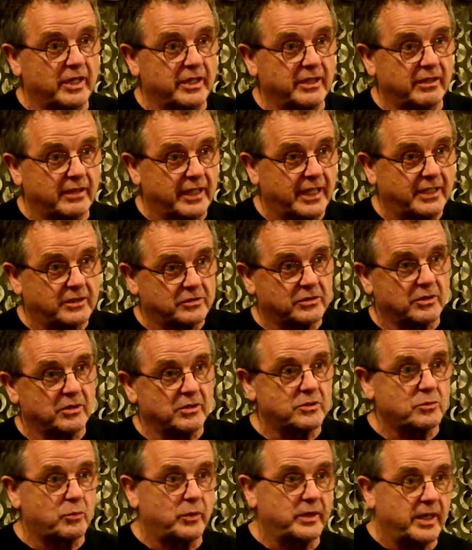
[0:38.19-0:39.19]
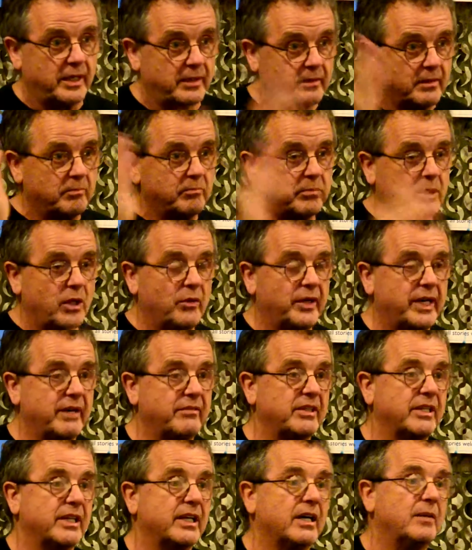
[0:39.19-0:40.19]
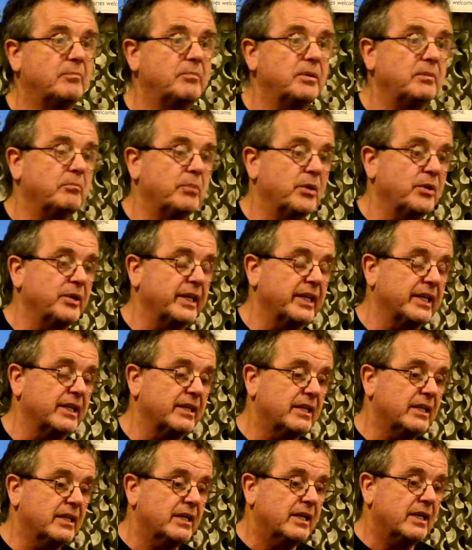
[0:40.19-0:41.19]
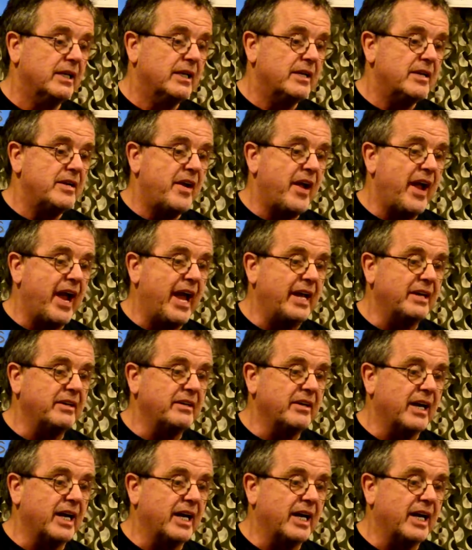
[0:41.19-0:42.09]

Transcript: You know, they'd search, we'd end up blowing everything up and burning it. And